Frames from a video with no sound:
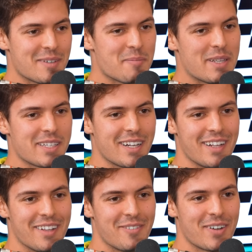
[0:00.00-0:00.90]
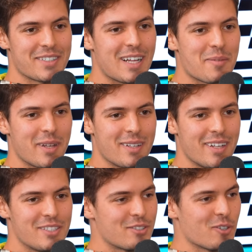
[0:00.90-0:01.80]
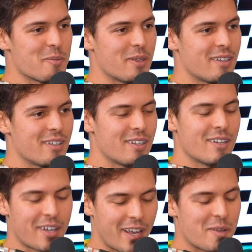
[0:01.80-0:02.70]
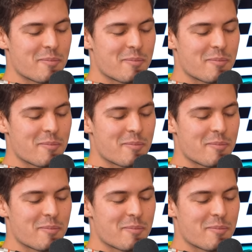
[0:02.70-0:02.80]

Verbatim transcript: basically the first lap they, they just told me okay